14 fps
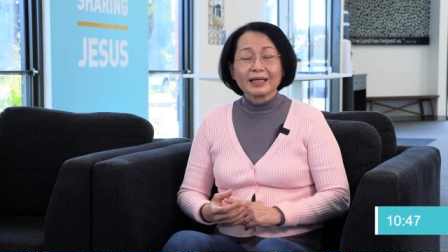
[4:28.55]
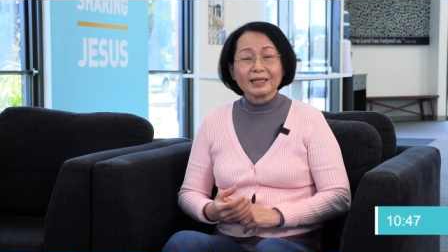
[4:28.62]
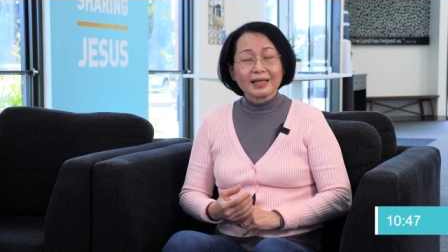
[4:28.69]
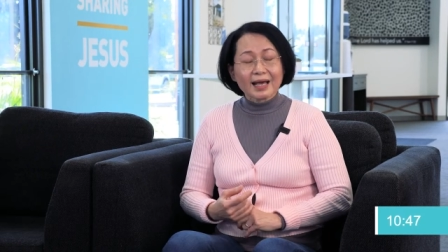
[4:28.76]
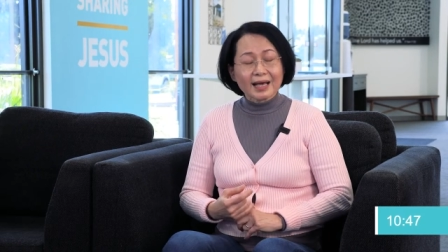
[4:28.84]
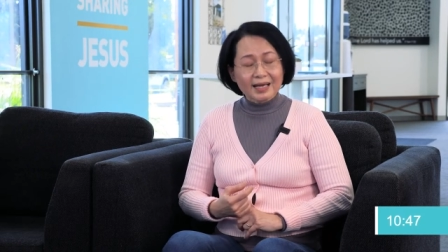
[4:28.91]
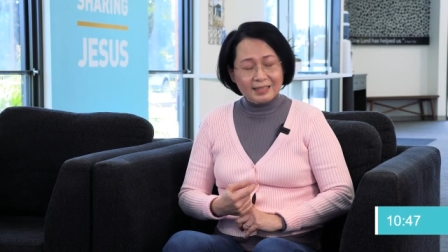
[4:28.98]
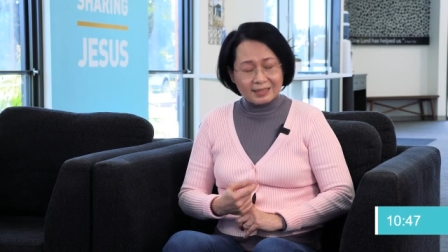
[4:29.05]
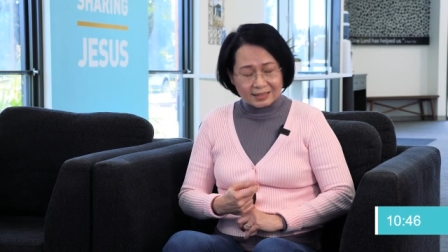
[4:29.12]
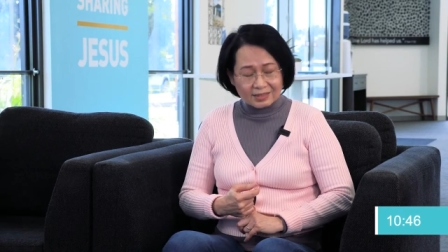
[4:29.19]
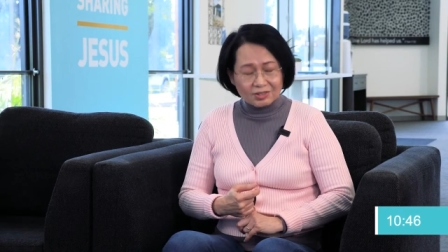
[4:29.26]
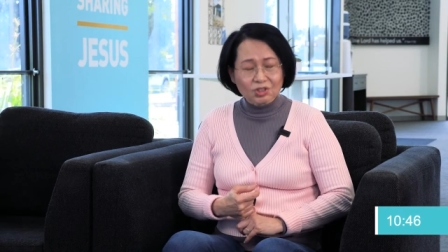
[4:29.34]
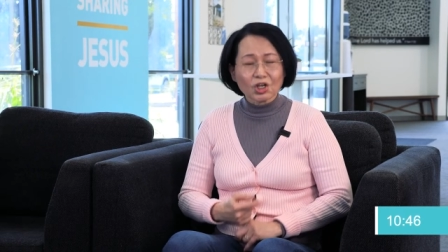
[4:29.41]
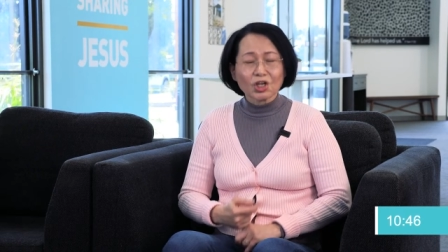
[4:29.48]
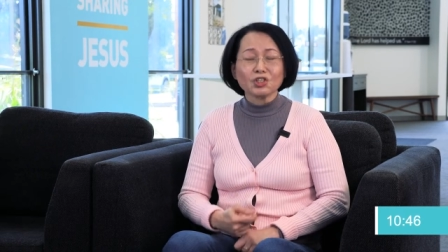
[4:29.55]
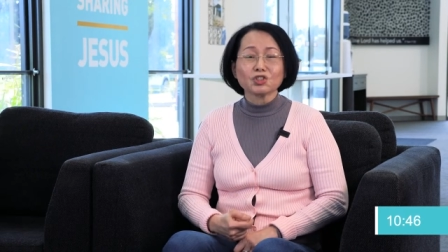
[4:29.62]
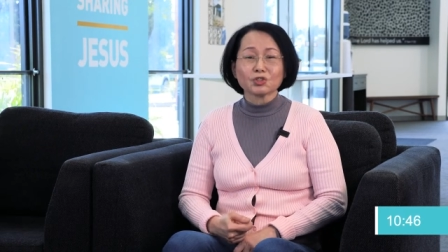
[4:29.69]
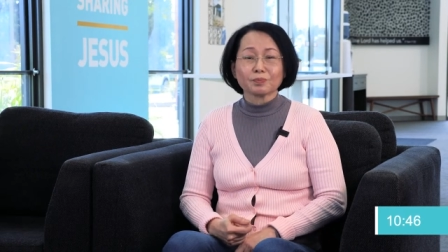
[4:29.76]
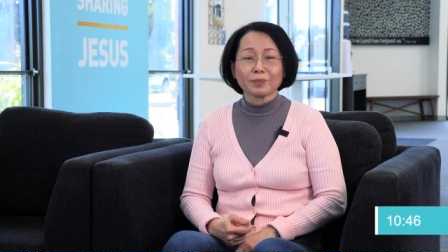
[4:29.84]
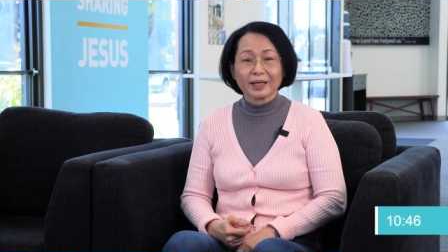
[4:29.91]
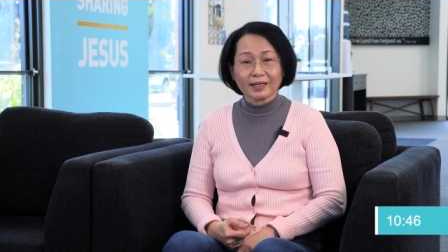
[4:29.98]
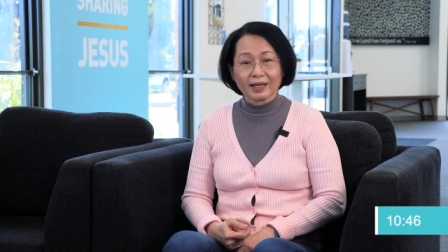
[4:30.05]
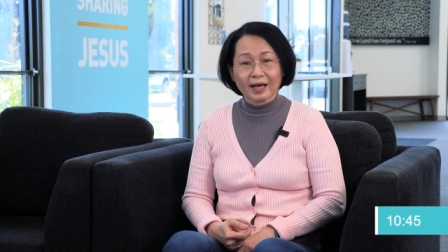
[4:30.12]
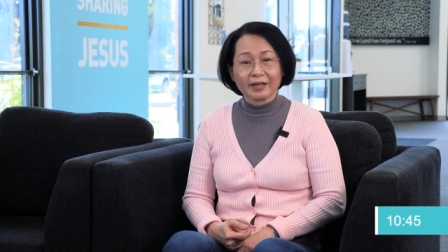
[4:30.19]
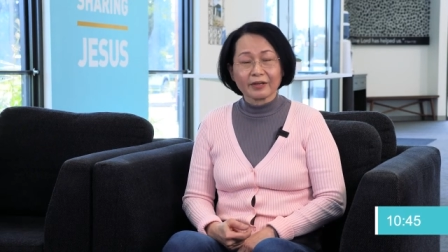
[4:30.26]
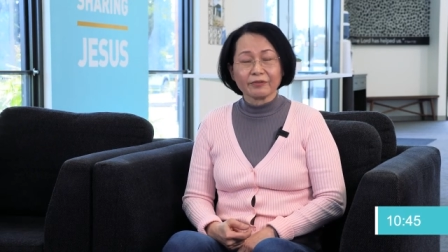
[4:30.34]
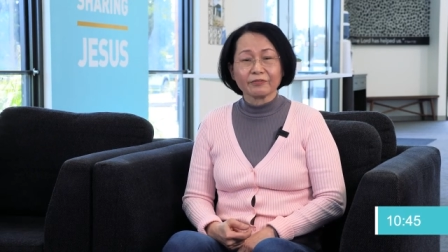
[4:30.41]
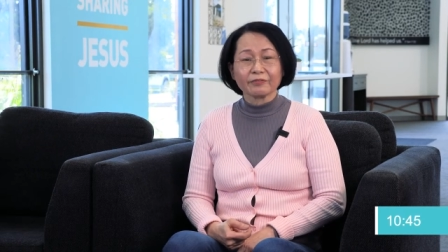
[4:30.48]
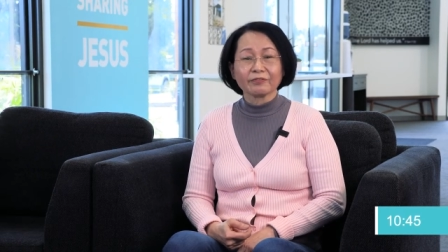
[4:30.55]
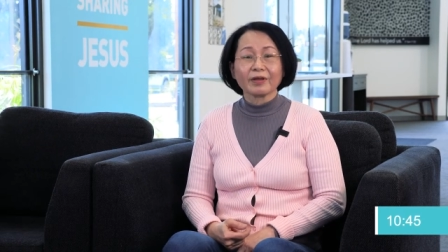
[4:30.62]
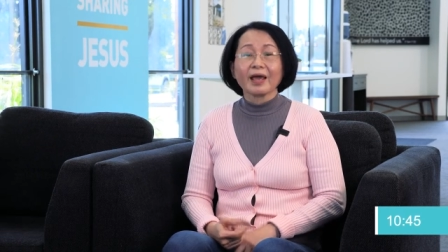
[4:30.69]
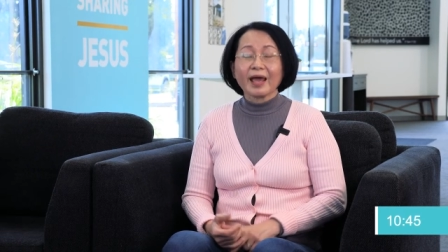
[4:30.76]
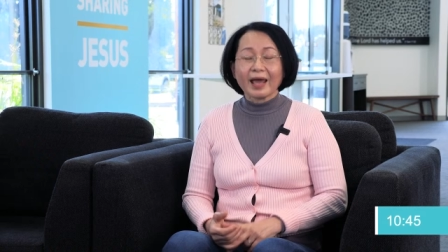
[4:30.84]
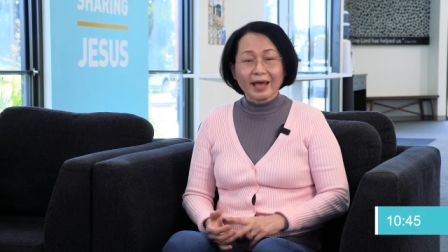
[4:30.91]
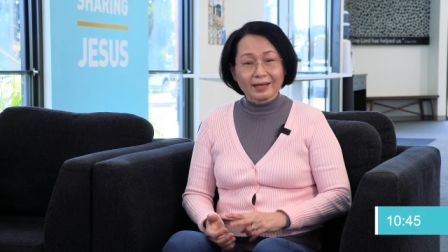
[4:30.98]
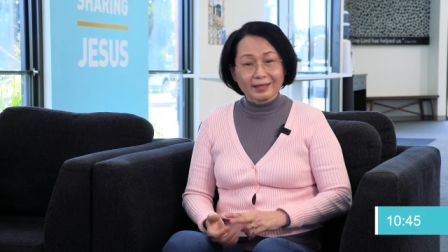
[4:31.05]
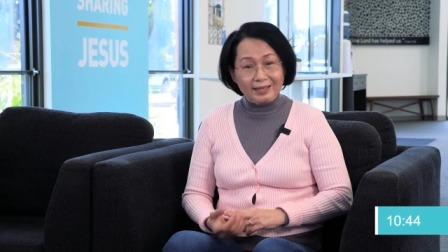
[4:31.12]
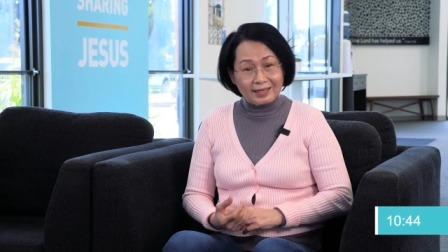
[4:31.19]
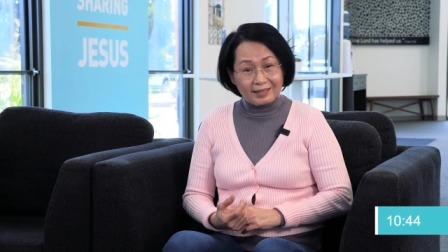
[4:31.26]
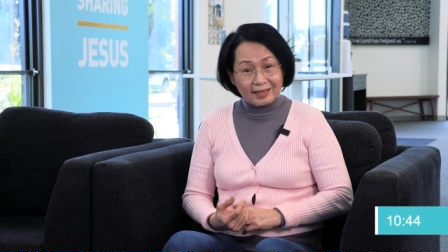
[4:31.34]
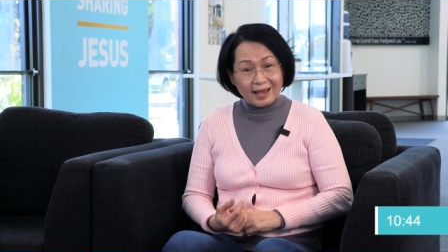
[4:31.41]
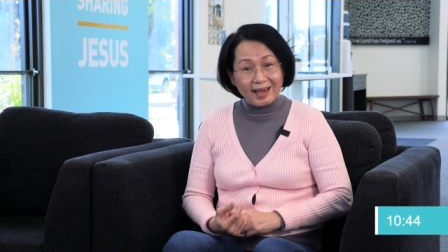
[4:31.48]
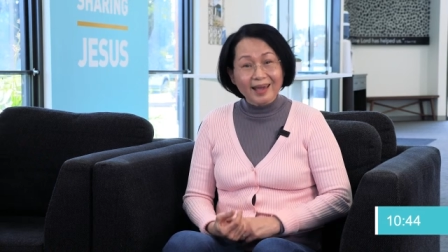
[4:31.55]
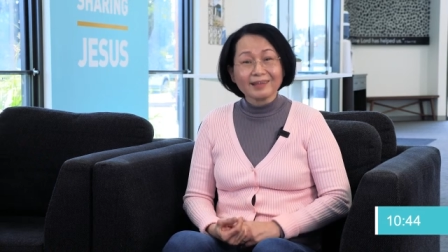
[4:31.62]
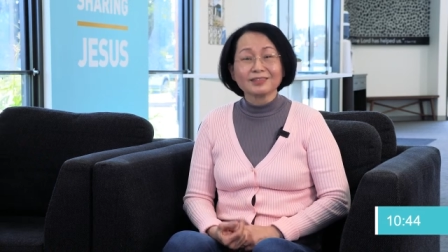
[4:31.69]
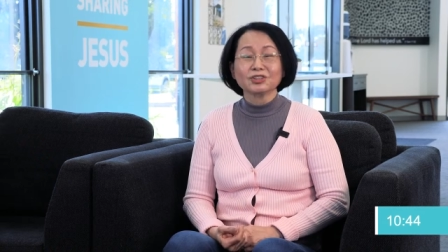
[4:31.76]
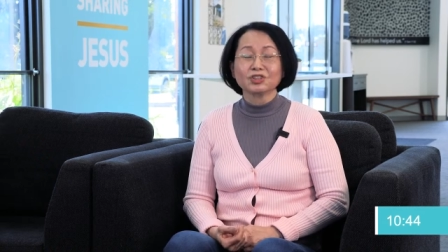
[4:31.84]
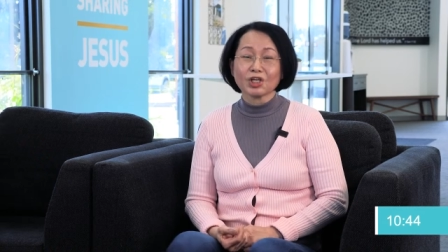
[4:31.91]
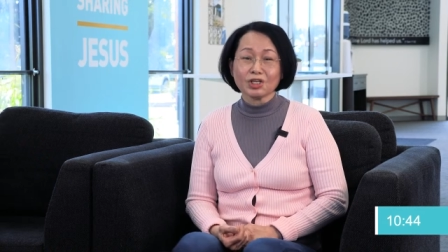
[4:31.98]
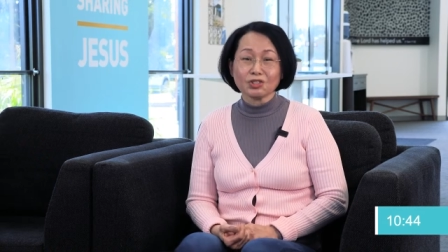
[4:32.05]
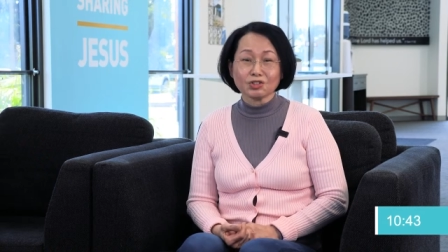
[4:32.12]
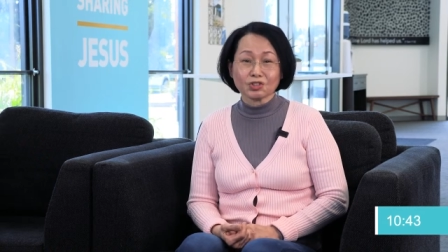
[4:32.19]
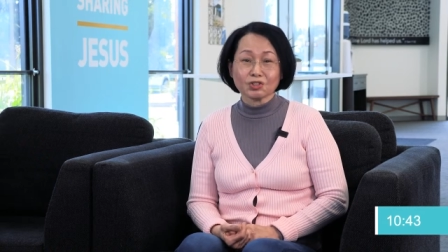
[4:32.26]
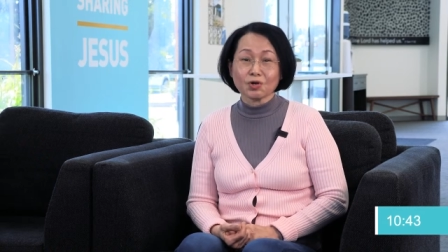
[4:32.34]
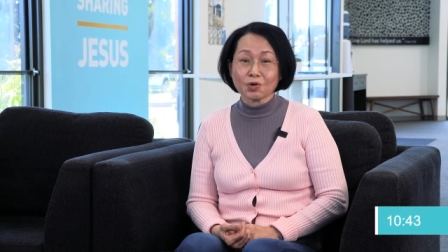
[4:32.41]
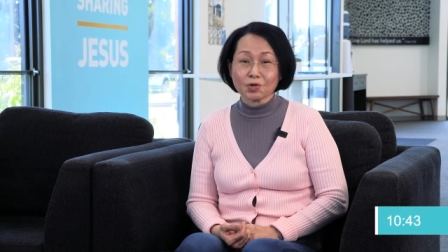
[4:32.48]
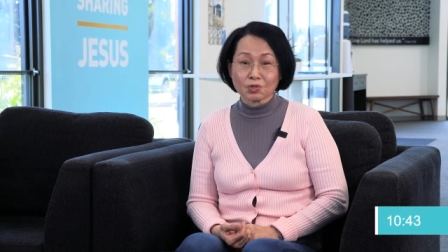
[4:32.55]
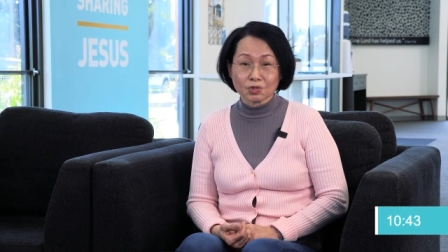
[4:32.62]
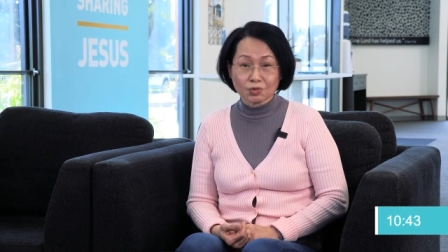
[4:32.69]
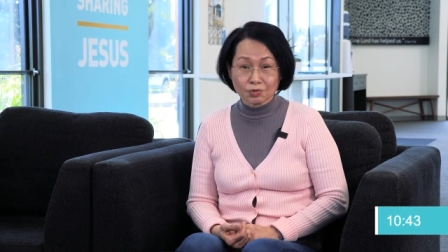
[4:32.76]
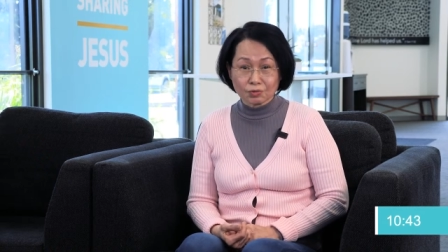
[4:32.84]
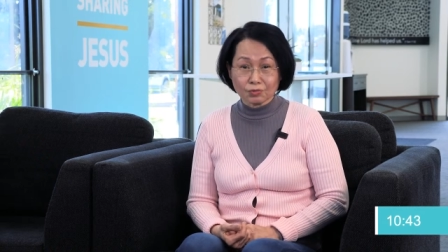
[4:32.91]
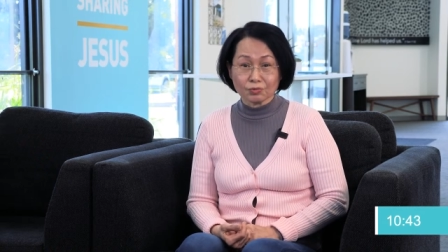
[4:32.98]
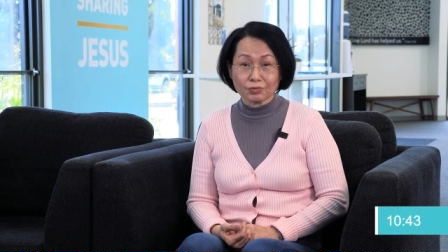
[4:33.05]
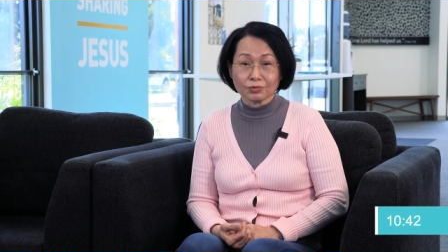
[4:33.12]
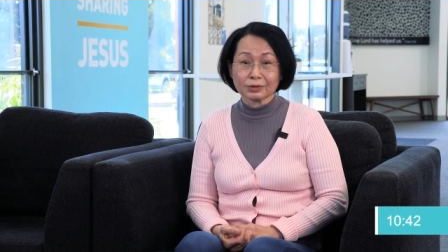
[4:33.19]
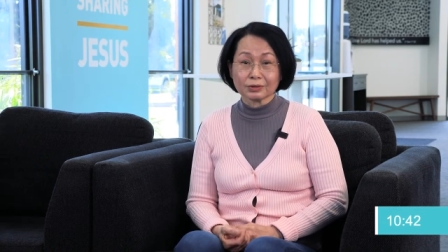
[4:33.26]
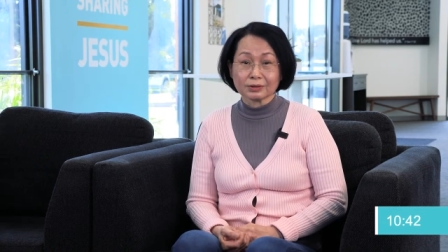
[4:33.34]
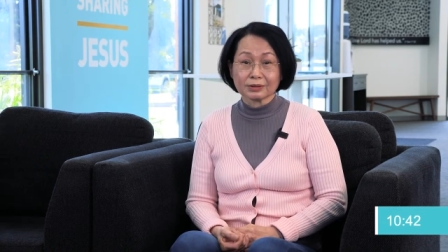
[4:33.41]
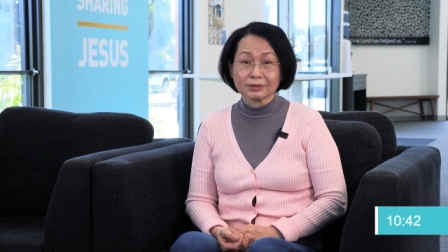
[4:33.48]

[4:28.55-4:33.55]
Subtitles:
It has changed my life, and it can change yours too.